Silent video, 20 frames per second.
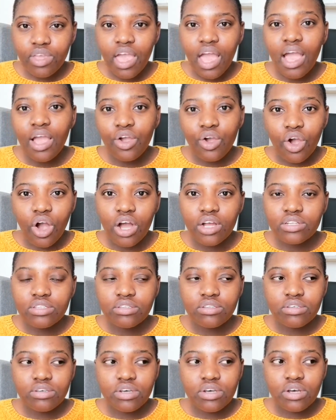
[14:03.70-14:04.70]
I
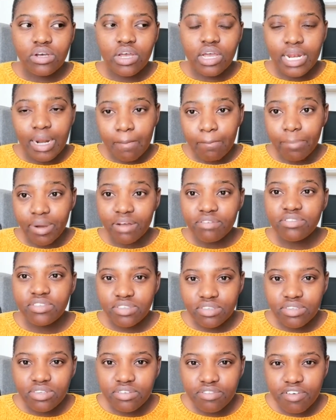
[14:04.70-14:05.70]
got an above
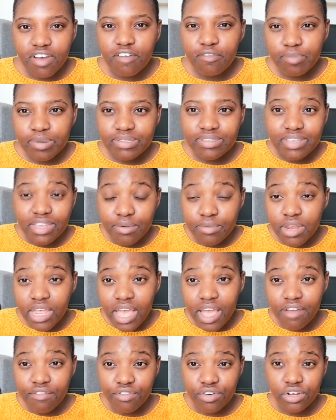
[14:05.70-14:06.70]
65%
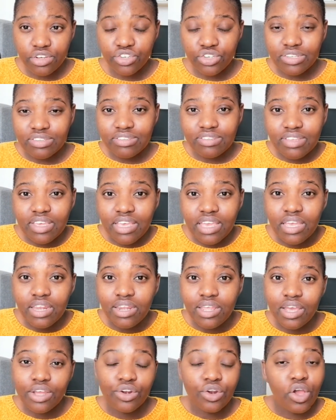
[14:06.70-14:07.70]
average in second
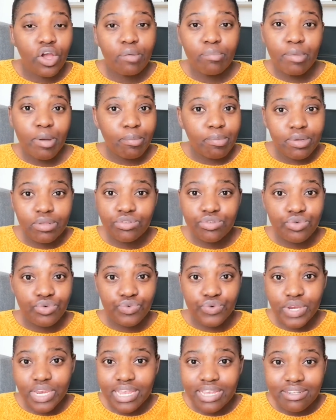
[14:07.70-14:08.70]
year and got my bursary
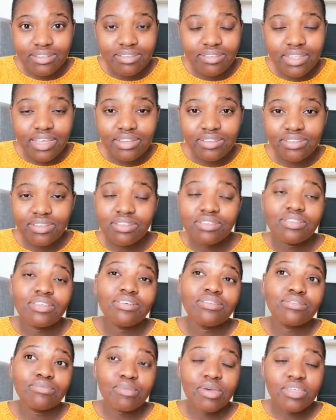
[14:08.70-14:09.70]
reinstated.
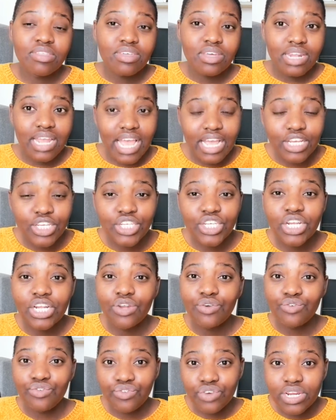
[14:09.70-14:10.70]
This method
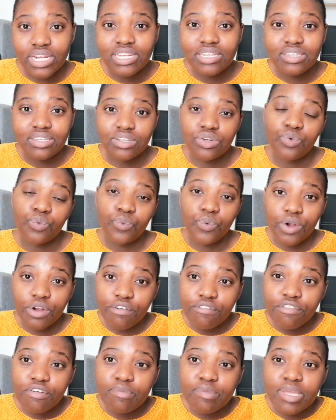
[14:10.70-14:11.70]
actually really did
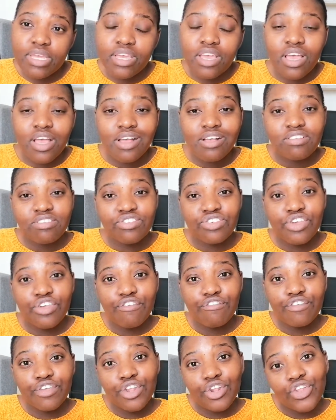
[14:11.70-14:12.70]
work for me. So if
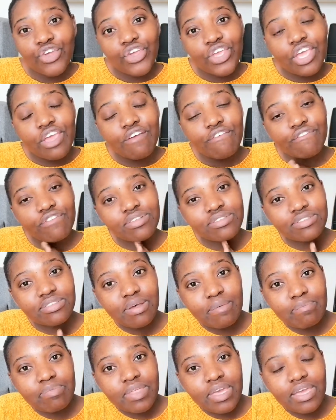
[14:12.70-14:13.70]
you're looking for
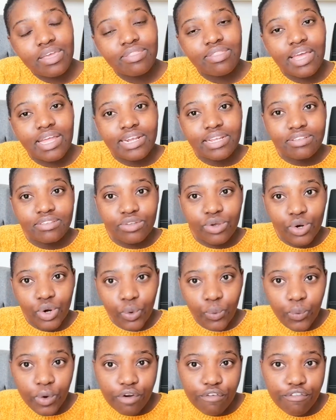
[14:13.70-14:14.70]
something that is going to
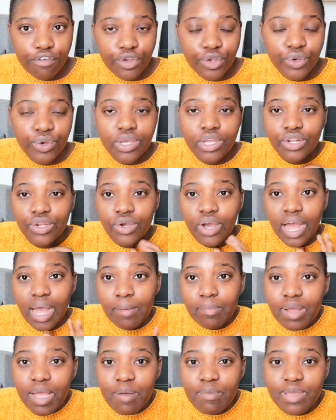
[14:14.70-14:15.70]
work for you in your
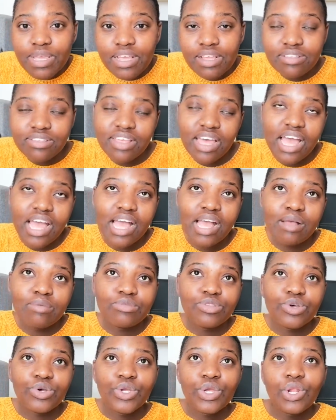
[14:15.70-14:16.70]
upcoming
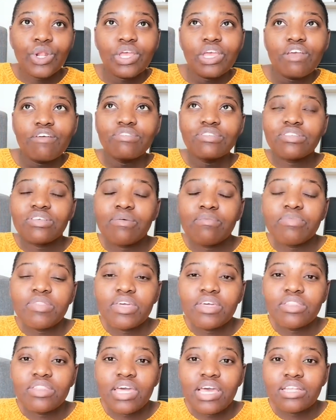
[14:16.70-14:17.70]
exams, or you're looking for
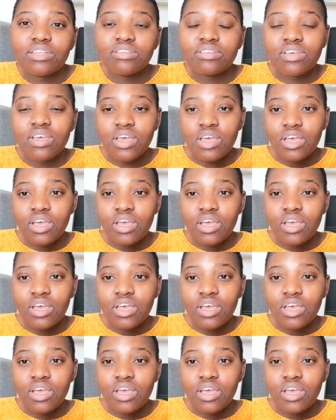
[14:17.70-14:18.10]
something that